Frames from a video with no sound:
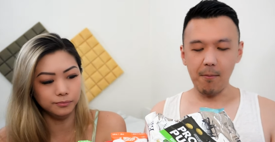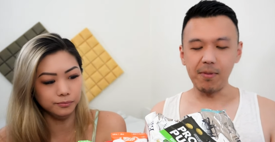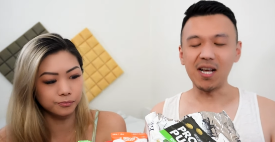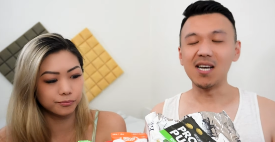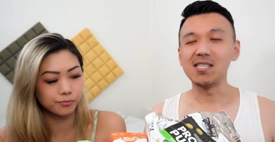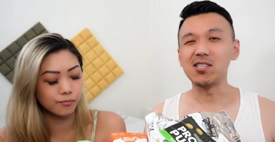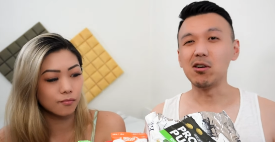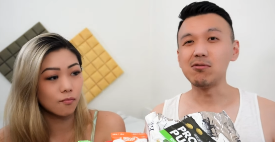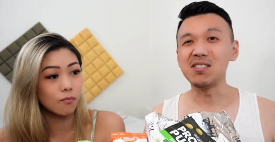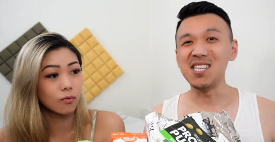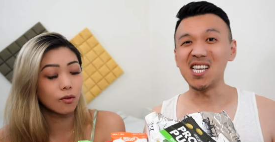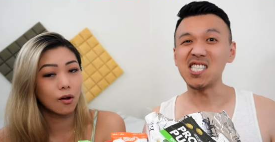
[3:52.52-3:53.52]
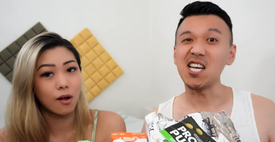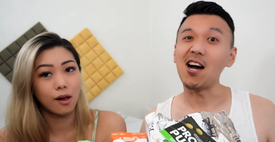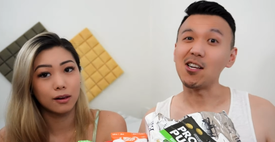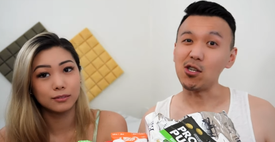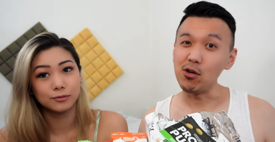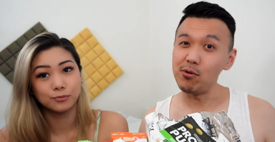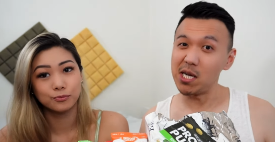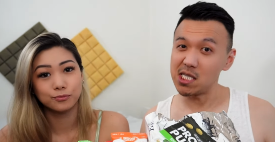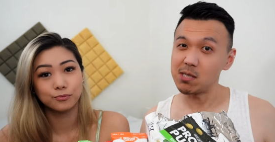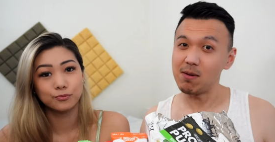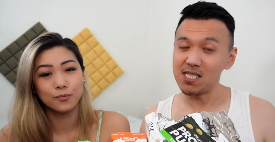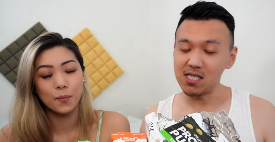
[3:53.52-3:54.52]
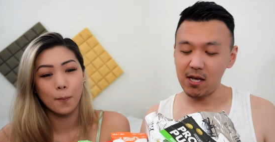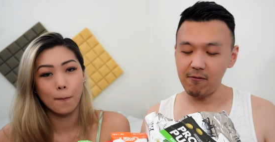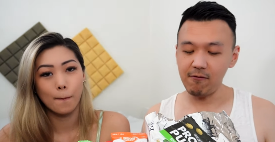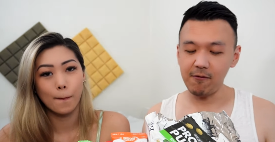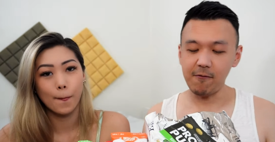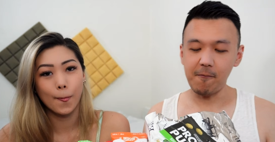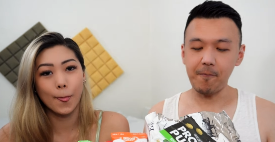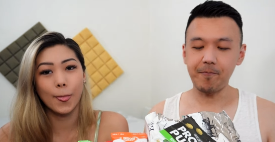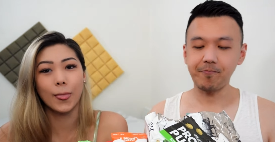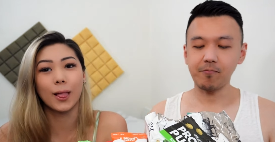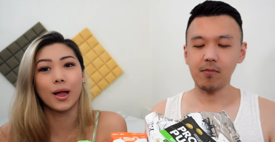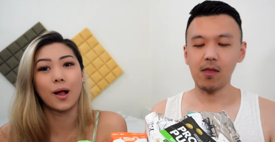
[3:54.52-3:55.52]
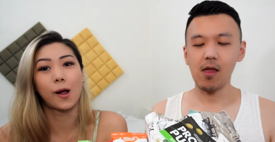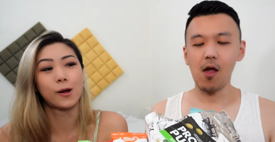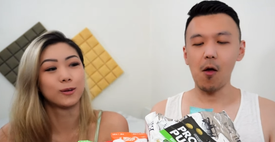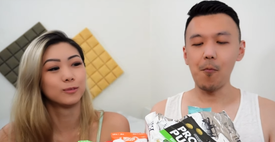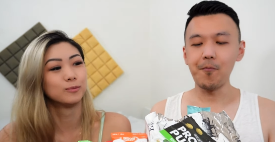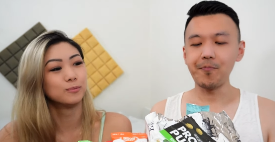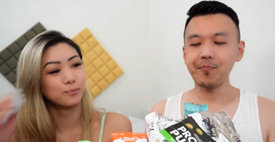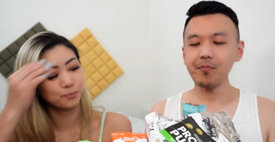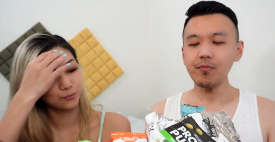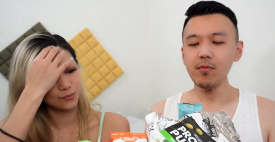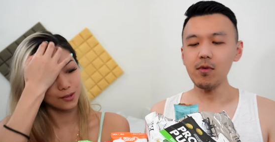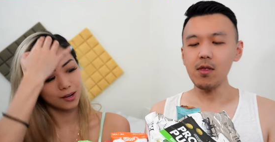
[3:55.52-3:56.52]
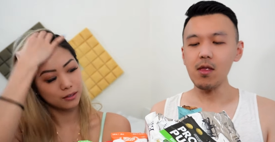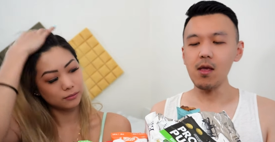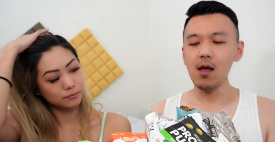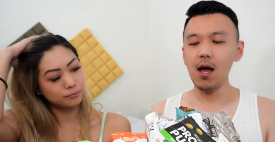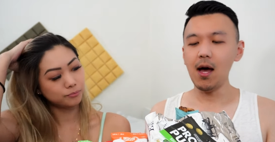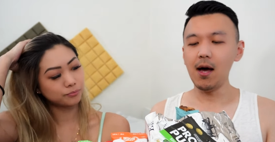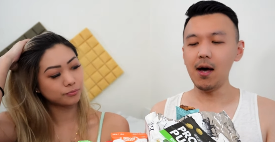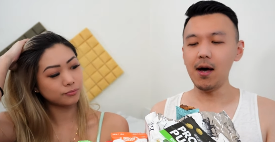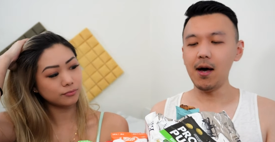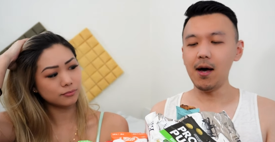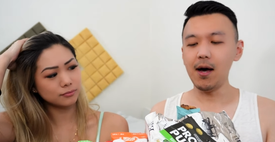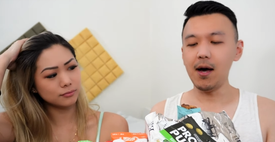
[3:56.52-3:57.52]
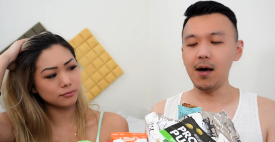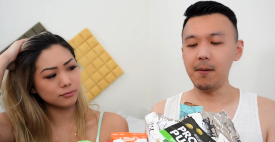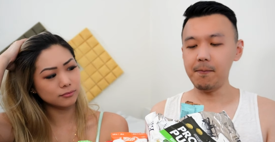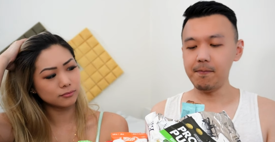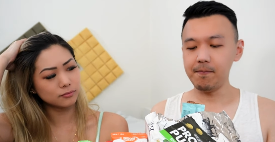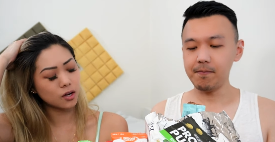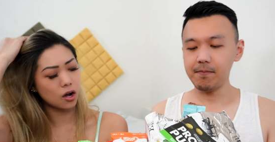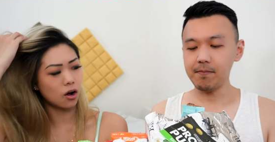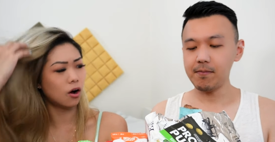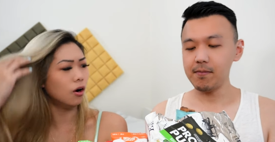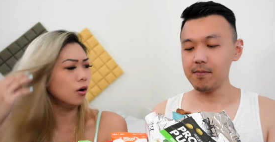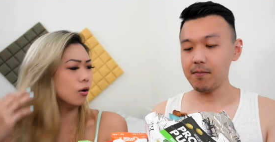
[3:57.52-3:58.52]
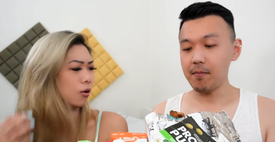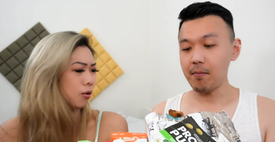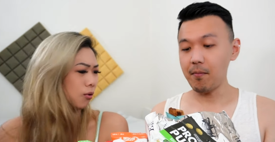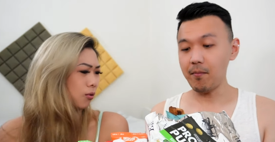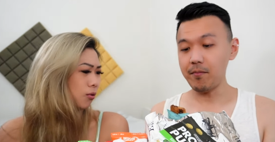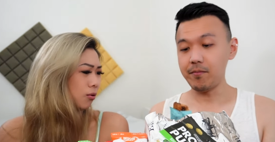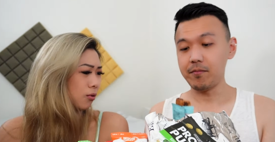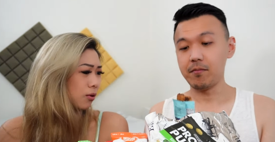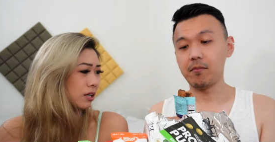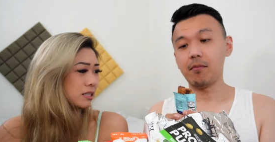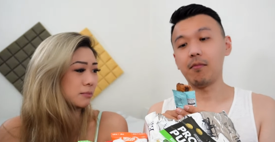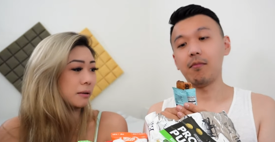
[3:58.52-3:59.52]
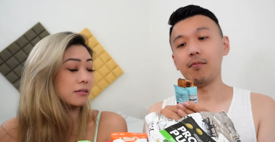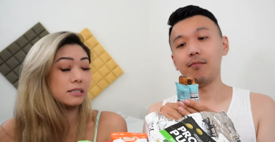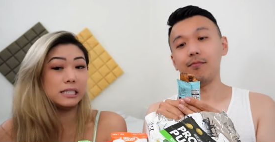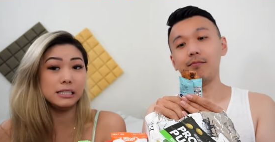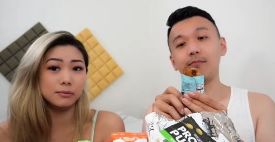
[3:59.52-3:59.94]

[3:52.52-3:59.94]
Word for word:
Speaker 1: because those nuts are too expensive. Mm-hmm. Uh,
Speaker 2: oh, it's melting?